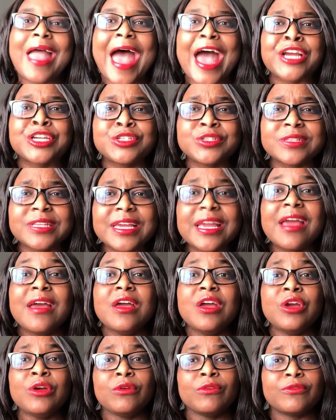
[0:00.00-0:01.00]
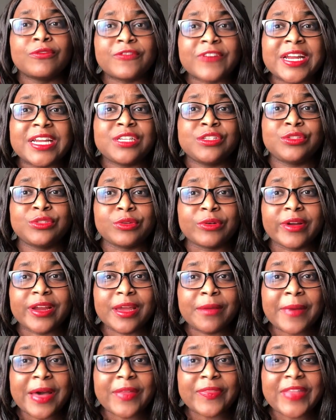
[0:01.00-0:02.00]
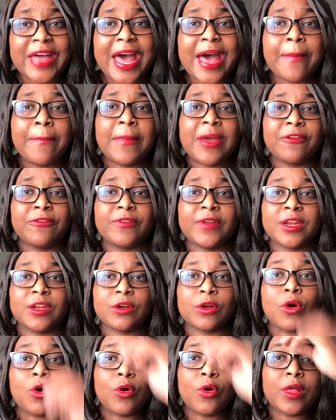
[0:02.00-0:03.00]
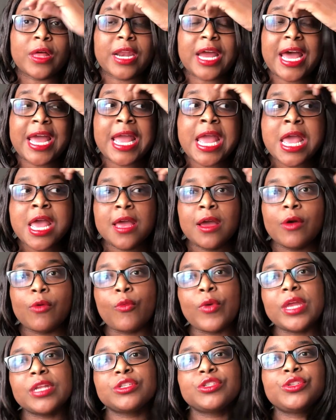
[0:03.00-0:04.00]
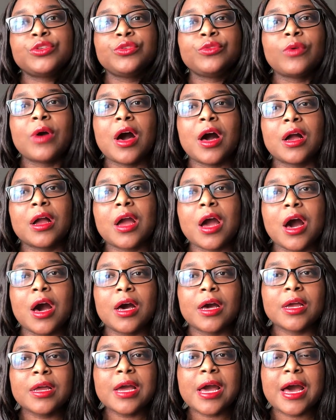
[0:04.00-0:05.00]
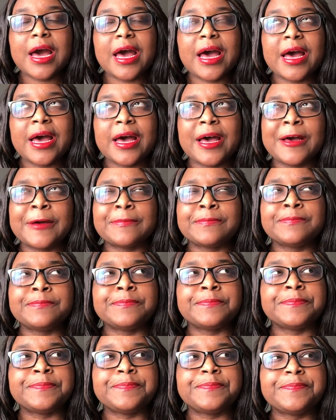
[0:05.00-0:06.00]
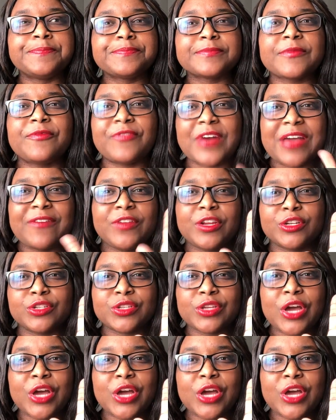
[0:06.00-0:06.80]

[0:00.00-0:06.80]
Actually, funny story about that. My friend Nicole and I went to Hong Kong um, five years